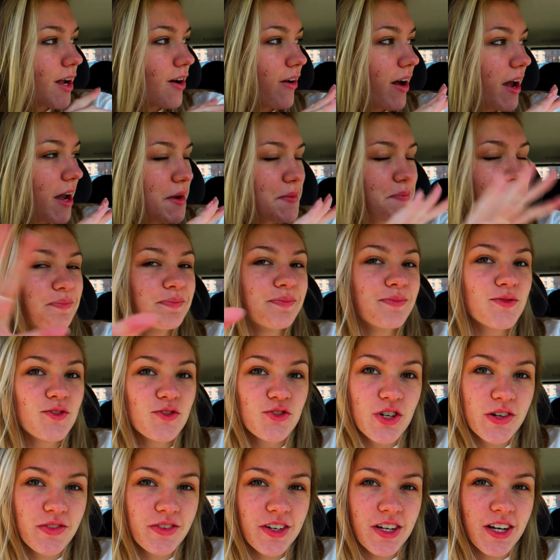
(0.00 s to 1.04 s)
Okay,
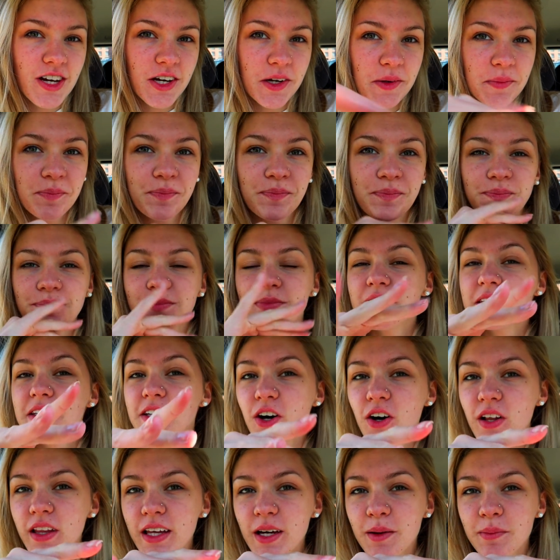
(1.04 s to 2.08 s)
driven here, got a